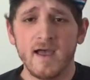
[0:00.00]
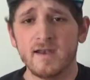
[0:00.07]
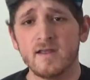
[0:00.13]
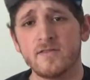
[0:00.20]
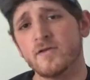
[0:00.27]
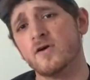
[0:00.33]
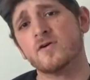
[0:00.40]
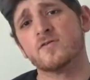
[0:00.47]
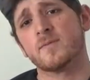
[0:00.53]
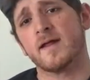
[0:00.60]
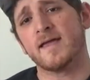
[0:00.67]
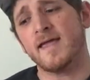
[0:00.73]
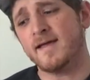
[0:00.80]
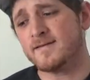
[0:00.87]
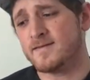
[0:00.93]
any of those, but
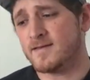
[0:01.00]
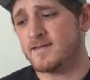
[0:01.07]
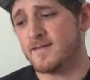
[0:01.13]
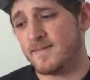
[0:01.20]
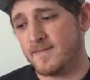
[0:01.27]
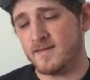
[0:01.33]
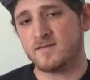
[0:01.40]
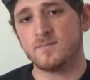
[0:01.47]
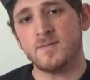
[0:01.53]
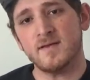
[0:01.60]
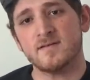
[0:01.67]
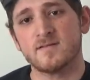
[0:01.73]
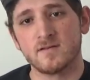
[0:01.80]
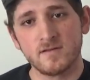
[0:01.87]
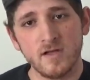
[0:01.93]
I can tell you that this
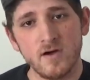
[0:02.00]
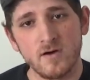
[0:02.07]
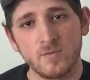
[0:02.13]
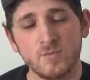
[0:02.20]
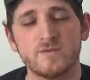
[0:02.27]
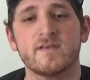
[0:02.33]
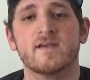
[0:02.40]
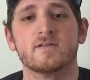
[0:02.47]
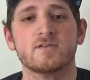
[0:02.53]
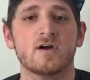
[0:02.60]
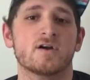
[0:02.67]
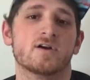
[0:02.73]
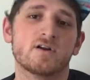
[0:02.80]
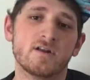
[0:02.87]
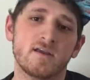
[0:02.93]
piece alone will take
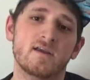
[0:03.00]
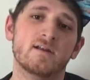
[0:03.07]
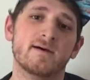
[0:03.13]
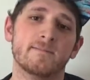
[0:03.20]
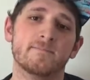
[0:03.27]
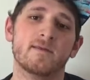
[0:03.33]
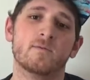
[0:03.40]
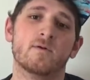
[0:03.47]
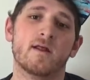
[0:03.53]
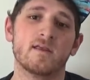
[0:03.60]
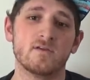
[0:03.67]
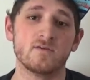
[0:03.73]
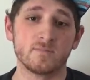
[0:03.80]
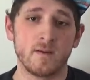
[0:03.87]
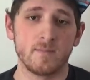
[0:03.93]
longer to heat up than when
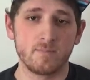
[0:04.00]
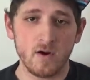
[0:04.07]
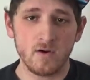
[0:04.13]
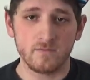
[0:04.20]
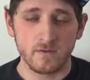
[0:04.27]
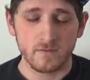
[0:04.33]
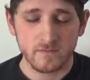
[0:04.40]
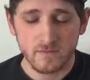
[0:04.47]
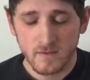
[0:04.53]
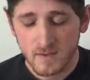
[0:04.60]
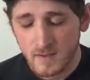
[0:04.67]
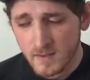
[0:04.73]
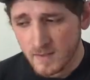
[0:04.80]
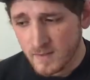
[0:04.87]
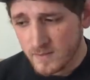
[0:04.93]
I use my Provos.
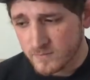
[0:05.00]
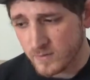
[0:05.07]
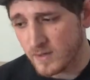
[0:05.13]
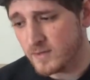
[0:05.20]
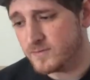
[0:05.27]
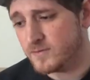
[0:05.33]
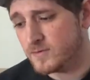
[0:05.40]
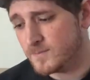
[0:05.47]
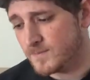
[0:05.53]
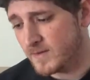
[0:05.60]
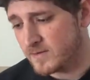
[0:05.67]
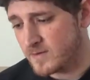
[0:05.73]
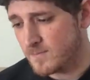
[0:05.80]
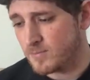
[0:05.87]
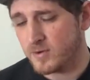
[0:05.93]
So what I'll do
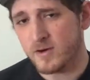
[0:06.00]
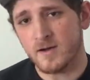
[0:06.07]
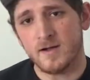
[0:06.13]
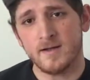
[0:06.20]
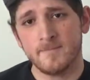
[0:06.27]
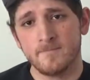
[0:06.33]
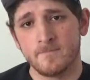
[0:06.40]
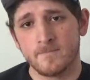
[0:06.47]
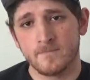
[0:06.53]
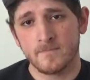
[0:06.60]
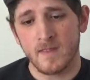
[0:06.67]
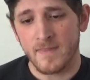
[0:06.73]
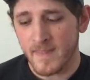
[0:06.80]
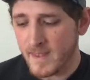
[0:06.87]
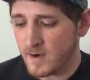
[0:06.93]
is I'll put it on,
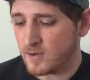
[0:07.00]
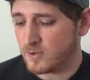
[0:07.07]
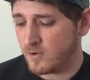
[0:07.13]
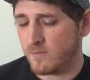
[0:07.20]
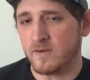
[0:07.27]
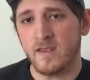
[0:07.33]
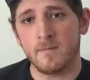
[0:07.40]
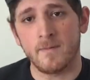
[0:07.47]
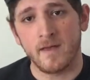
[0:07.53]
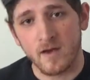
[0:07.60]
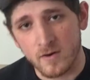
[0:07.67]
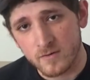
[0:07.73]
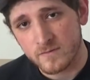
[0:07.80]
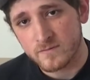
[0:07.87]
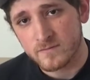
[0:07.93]
and then I'll go and get my
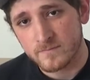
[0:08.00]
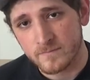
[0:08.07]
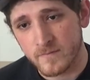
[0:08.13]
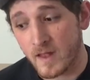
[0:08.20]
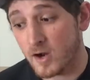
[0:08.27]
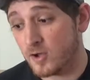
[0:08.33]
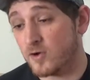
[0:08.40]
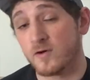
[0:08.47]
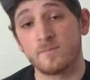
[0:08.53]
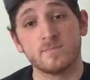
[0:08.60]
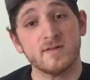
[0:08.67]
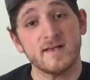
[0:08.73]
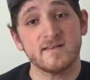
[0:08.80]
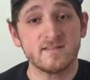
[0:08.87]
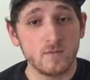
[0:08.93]
hose, then I'll go and
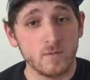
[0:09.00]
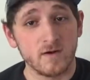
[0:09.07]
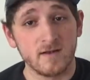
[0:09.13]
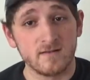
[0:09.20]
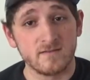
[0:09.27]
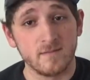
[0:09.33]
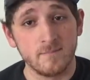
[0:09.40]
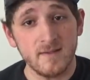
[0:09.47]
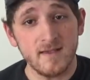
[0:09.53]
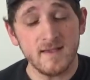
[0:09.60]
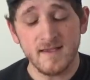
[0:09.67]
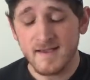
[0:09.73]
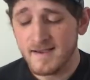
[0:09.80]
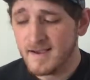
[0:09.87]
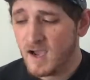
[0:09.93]
place it where it needs to
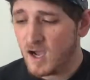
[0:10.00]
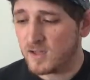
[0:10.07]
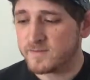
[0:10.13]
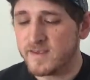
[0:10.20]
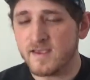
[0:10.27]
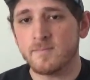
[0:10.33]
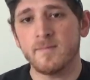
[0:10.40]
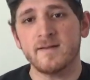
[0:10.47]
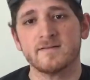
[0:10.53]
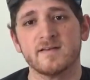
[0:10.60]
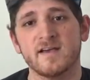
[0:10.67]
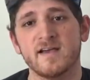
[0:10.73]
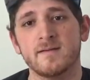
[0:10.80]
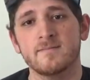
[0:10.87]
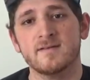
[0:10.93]
be. I'll take my
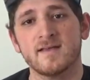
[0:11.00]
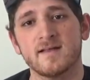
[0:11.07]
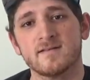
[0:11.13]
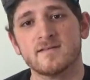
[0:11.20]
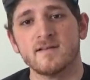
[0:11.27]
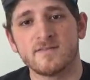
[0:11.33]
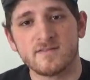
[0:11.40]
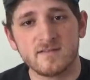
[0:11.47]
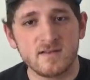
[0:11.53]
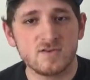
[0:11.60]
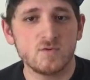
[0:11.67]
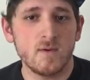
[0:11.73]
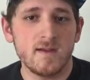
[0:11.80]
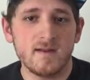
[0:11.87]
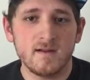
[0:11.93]
time to get stuff
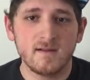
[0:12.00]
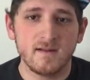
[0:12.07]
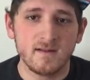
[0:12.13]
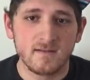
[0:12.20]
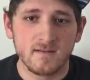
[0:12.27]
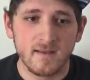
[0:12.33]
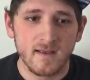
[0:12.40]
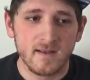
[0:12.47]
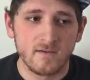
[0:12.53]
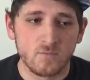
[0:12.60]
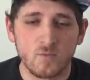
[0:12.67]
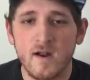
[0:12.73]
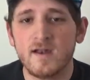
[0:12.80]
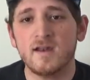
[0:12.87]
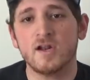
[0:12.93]
situated
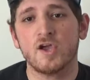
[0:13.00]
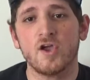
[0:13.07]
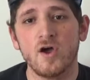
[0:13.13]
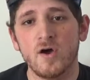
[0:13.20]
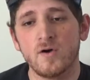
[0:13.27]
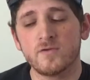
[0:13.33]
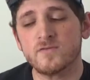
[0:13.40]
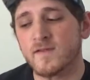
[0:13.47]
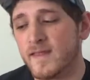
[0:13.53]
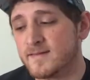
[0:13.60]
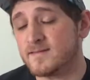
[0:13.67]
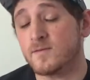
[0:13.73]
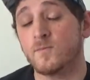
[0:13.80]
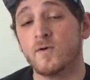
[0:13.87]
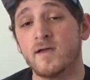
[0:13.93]
and ready to go, so
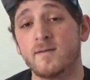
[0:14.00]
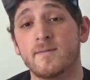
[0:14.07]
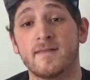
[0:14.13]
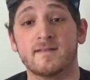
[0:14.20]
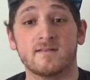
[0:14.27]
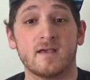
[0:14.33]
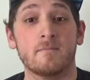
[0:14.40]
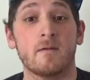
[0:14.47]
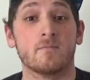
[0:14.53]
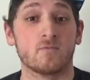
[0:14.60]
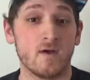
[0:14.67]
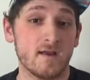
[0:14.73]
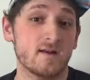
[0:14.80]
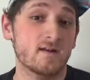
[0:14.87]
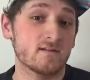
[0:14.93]
that way by the time I'm
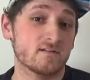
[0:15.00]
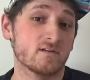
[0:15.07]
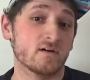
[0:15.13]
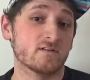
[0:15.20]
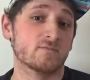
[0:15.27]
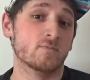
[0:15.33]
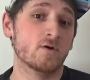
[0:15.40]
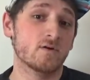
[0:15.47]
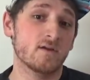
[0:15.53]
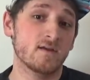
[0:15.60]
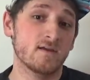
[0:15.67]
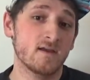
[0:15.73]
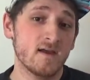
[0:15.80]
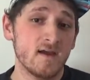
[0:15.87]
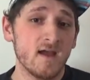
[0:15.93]
ready to start
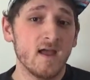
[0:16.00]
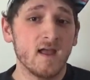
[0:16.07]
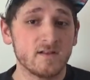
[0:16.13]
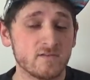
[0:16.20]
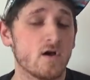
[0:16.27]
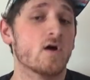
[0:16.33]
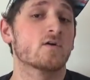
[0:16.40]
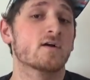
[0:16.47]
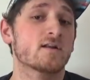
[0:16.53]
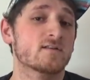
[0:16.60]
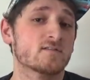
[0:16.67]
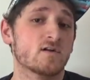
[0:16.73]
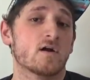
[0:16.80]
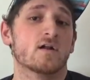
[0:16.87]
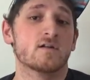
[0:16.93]
smoking, it's already
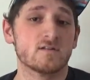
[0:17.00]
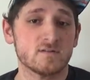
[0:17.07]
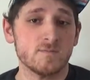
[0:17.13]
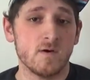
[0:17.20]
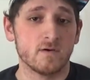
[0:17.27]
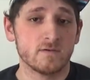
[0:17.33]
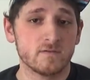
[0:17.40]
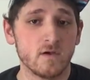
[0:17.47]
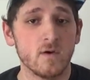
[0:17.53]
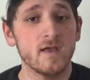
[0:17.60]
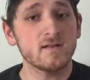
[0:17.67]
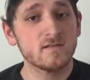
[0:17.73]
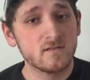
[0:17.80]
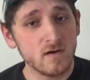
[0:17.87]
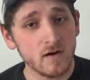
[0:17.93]
starting to smoke. So
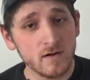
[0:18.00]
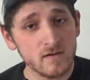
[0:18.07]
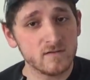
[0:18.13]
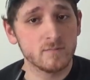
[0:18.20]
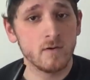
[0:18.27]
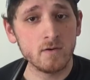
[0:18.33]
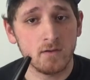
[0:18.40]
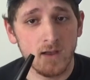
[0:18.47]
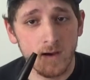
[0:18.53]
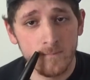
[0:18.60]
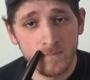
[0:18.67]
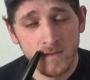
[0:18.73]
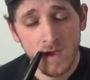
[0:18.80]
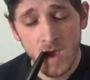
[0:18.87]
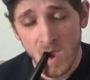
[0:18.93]
it's starting to smoke now.